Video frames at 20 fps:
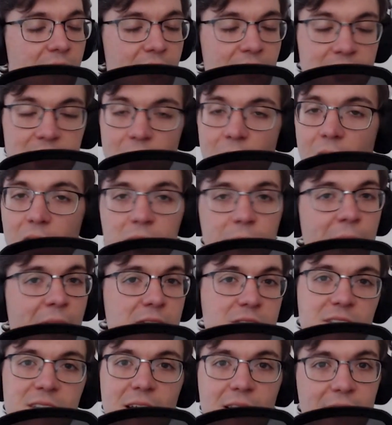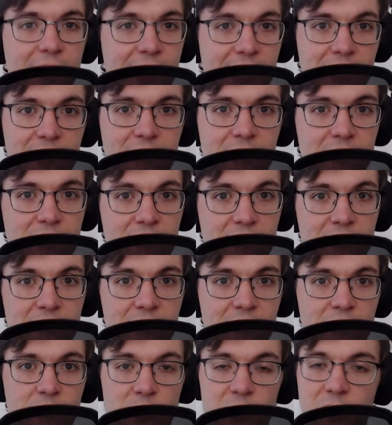it's all about selling.
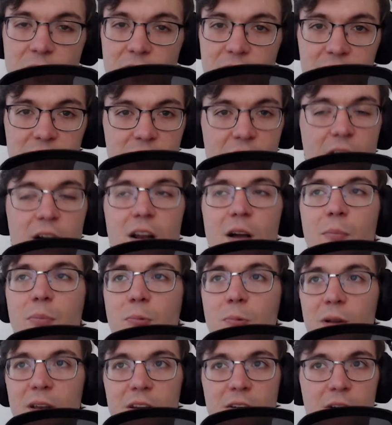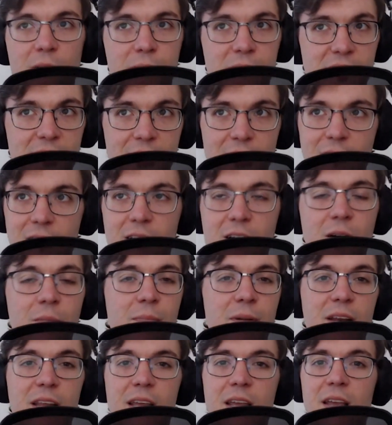When you're a startup, when you're a particular
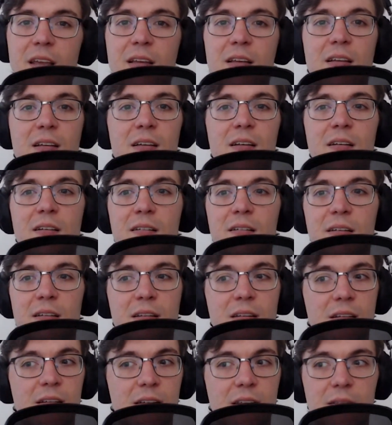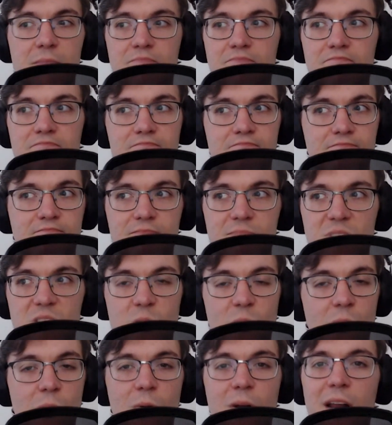company
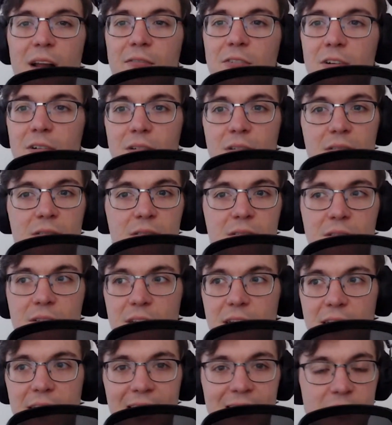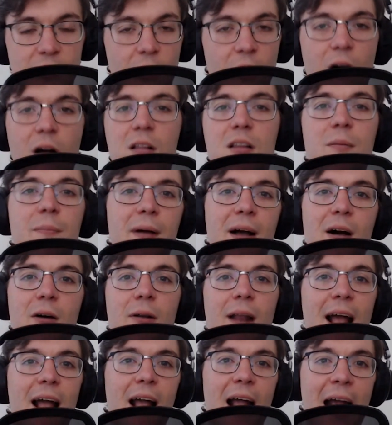doing whatever, it's all
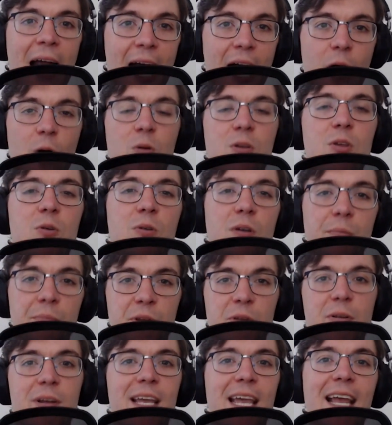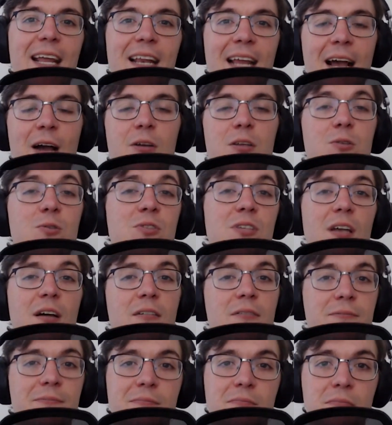about how you communicate and how you sell.